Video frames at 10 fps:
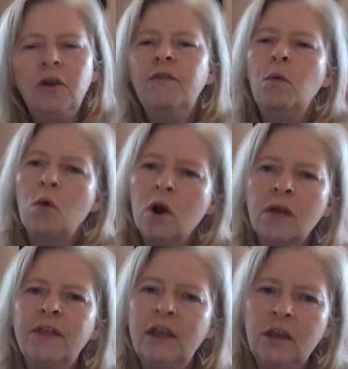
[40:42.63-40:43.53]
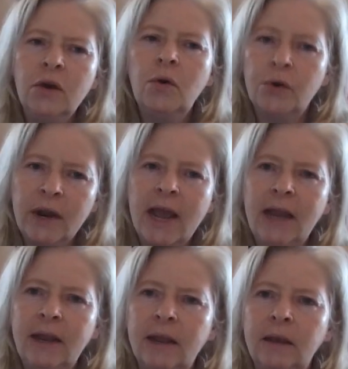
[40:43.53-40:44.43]
out of a world that you
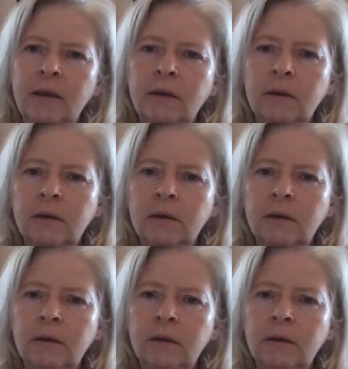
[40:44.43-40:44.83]
created.